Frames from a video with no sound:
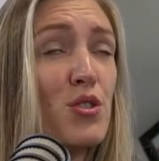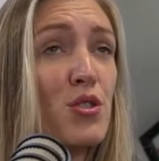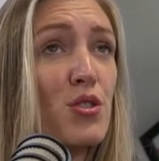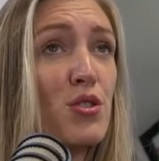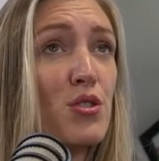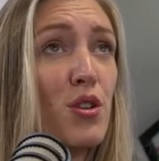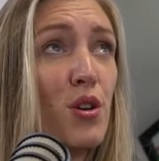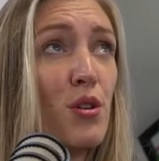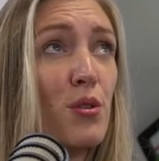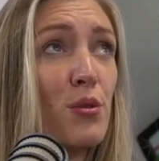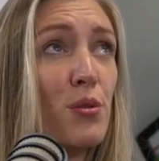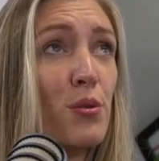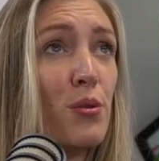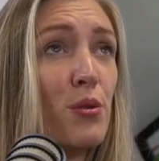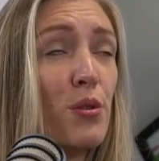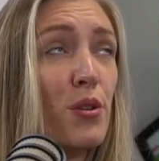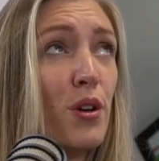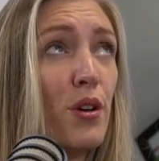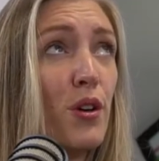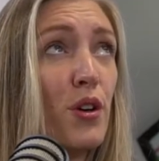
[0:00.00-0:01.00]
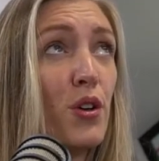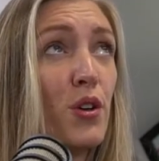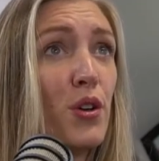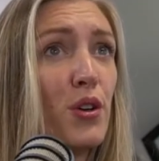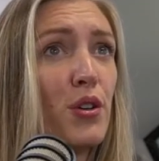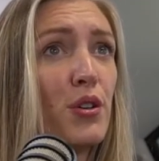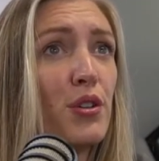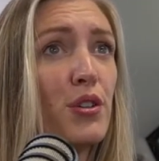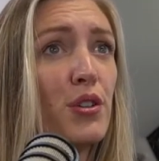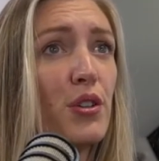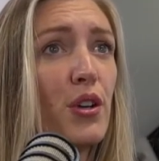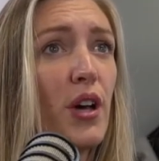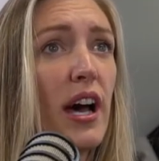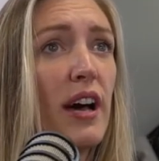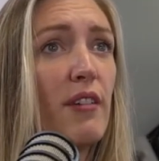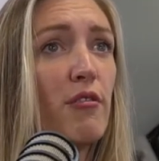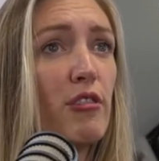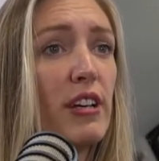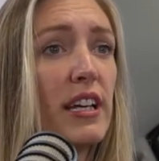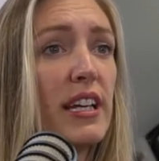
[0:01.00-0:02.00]
so good
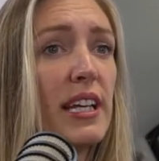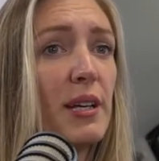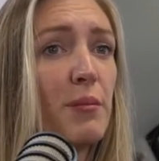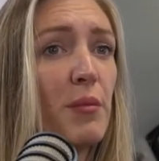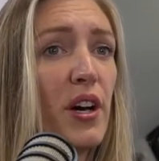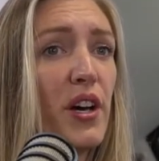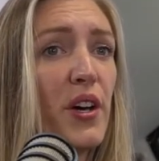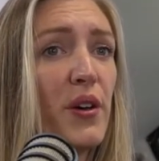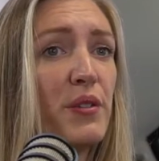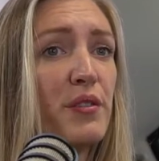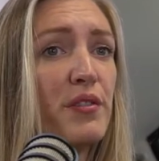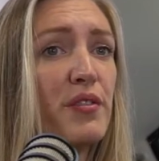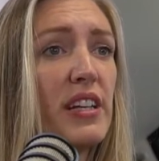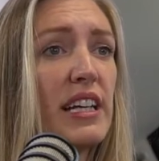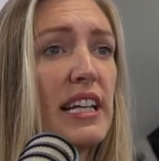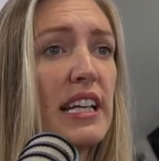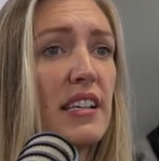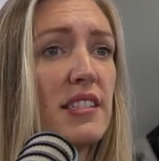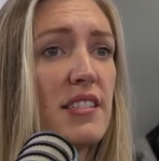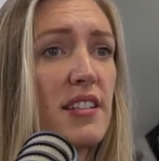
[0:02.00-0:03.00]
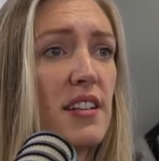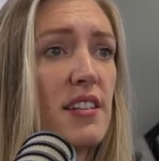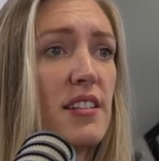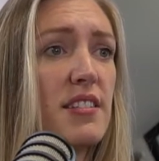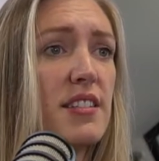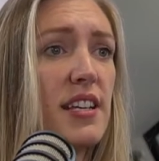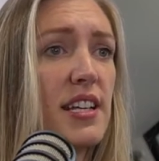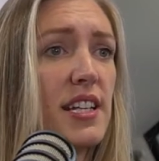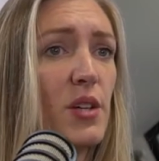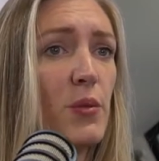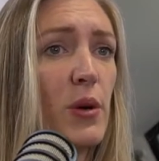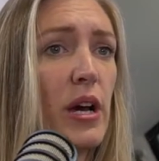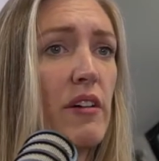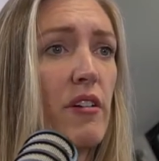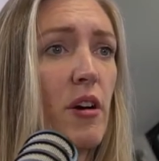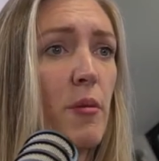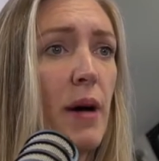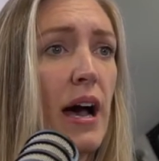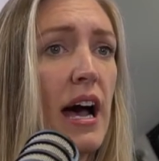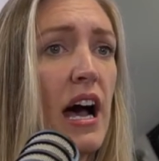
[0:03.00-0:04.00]
at reading my own feelings and understanding where
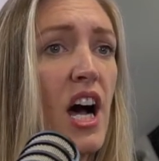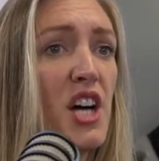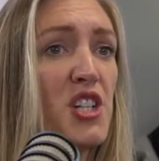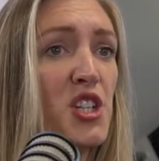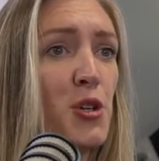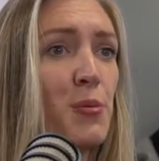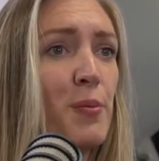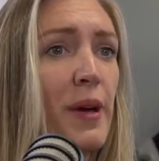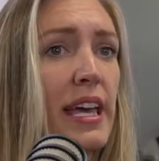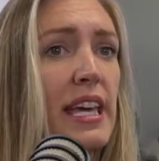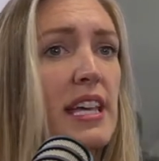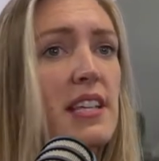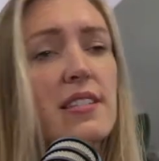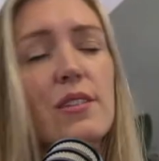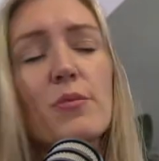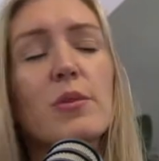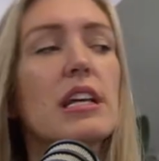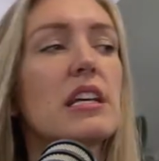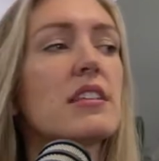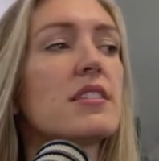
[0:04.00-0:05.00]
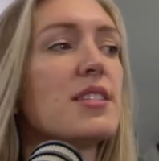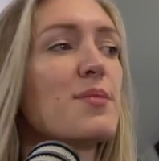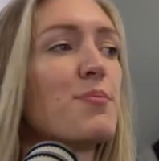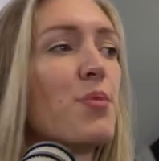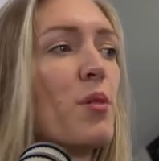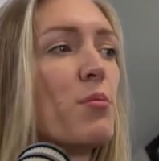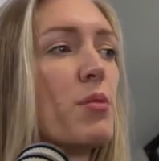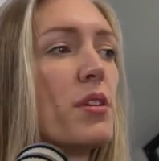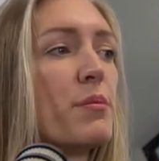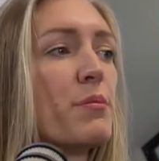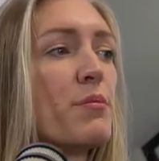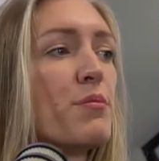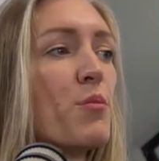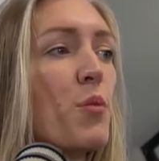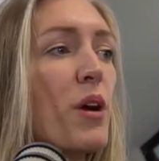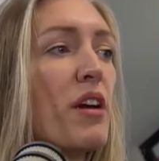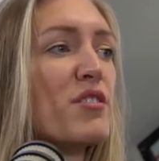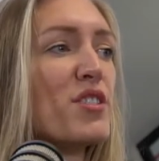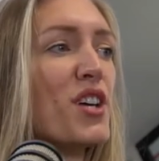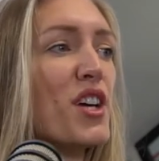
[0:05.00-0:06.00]
I'm at. I don't make it someone else's problem.
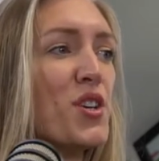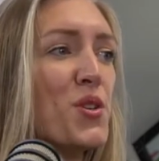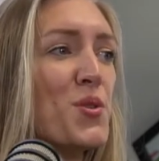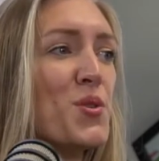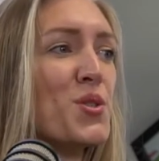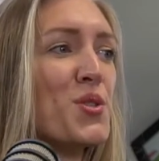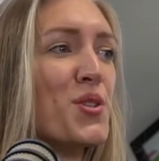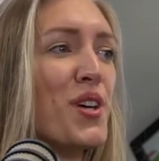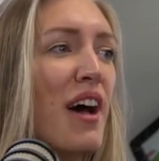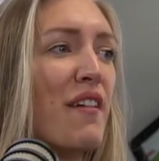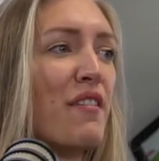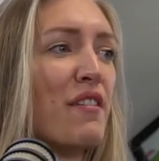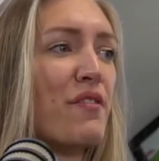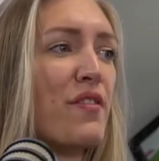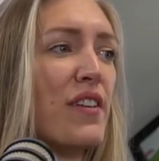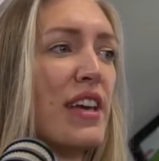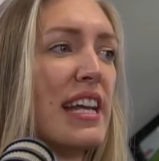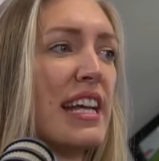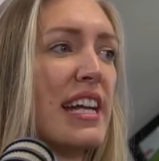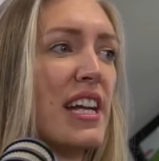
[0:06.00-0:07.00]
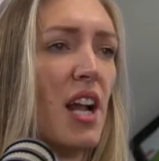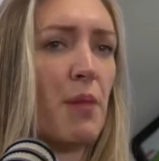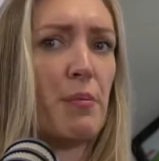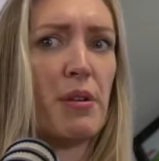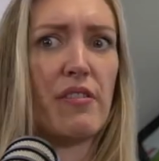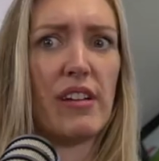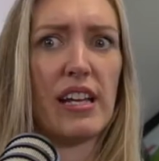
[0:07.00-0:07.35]
Whereas I used to have a feeling and I'd be